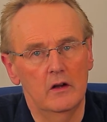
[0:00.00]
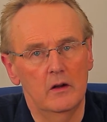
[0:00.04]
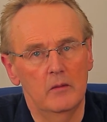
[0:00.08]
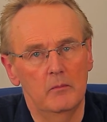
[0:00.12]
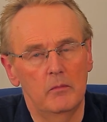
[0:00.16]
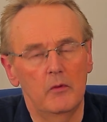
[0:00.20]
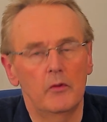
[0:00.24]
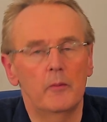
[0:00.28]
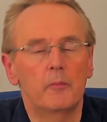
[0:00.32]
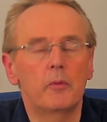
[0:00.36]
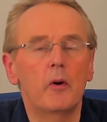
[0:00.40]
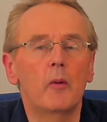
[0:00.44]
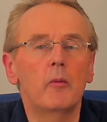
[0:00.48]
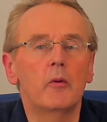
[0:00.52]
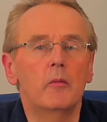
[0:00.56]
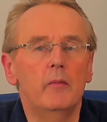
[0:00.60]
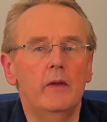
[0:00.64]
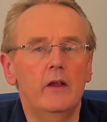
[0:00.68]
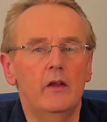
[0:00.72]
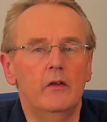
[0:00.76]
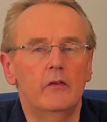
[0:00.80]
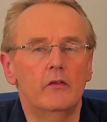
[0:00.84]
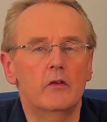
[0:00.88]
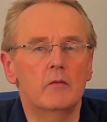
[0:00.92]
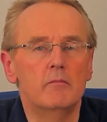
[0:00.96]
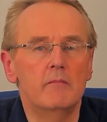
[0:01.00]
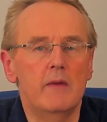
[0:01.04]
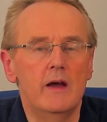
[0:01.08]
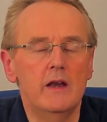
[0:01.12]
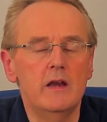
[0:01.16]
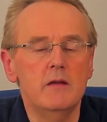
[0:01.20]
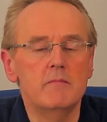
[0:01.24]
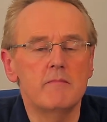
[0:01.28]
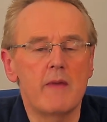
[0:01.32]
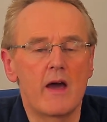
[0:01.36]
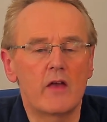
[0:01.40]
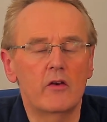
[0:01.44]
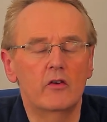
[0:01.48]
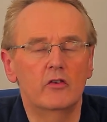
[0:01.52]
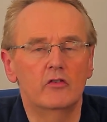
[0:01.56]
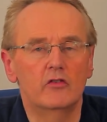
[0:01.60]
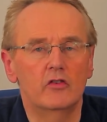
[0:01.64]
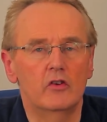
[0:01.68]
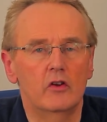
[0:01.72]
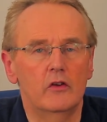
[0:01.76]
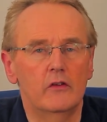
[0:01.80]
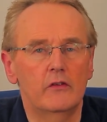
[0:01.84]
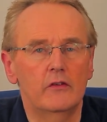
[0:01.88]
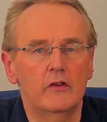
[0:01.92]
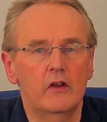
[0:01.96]
But the problem is that many
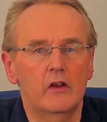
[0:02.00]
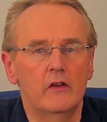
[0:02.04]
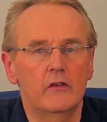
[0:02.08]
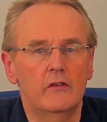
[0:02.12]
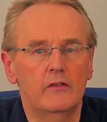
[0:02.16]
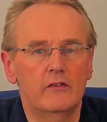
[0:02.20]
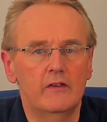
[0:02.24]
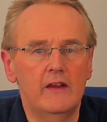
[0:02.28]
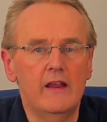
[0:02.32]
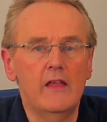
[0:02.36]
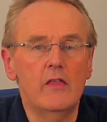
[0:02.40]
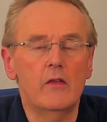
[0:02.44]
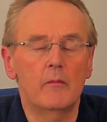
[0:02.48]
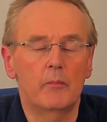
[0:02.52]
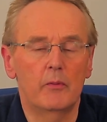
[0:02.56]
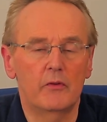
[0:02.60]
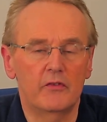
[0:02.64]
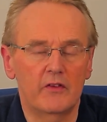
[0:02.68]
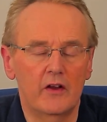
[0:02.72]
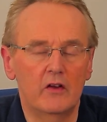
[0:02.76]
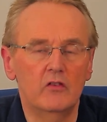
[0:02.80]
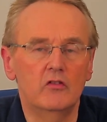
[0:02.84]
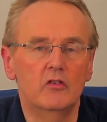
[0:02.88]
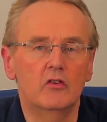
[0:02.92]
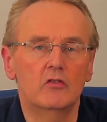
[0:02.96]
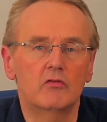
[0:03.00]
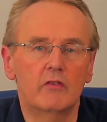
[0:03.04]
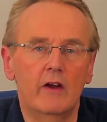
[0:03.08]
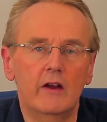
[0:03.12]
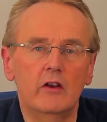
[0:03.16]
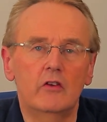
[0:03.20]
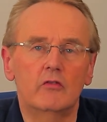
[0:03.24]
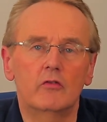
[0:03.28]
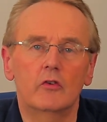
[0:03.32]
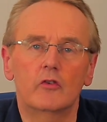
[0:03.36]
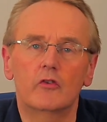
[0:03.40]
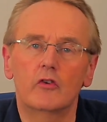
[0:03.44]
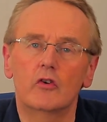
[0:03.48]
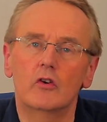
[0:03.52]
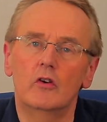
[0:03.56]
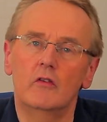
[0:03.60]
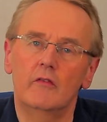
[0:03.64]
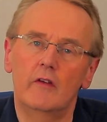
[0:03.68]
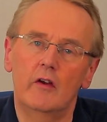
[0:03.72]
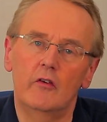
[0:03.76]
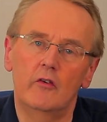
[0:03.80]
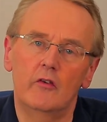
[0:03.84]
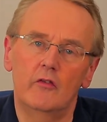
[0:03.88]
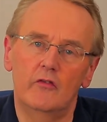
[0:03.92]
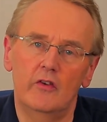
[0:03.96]
managers see the percentage rate of return of
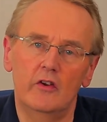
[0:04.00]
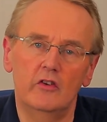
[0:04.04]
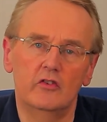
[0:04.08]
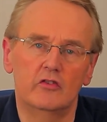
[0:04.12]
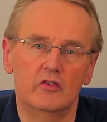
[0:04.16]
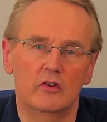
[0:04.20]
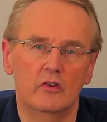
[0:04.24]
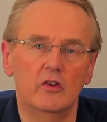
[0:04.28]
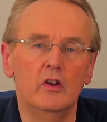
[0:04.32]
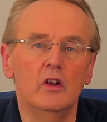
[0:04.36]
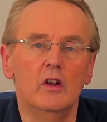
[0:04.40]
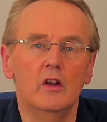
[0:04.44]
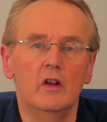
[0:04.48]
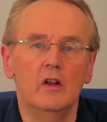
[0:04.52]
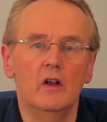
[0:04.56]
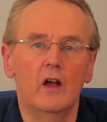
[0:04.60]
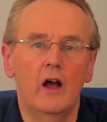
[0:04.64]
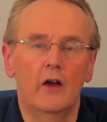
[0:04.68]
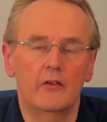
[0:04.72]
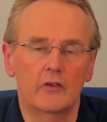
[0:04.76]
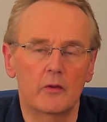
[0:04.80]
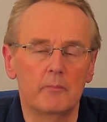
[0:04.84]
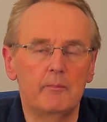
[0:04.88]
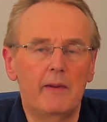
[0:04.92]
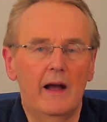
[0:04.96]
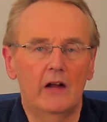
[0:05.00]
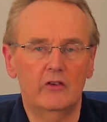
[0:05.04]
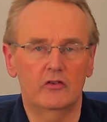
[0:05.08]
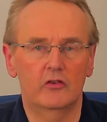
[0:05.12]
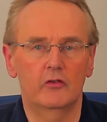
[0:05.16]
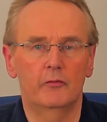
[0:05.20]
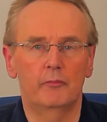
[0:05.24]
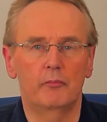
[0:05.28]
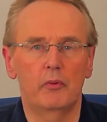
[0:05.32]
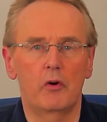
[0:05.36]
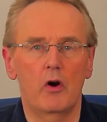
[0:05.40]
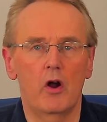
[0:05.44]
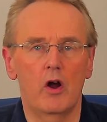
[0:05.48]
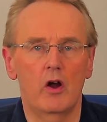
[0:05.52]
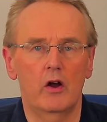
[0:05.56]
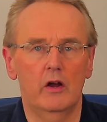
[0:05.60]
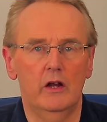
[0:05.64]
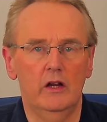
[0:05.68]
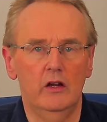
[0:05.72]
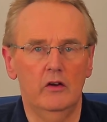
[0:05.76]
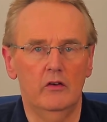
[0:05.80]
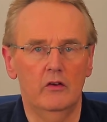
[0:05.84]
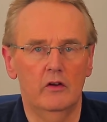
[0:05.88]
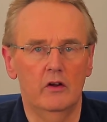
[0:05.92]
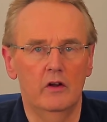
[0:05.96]
their division as a badge of
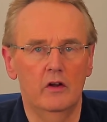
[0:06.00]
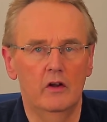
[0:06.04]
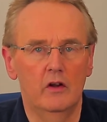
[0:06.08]
pride,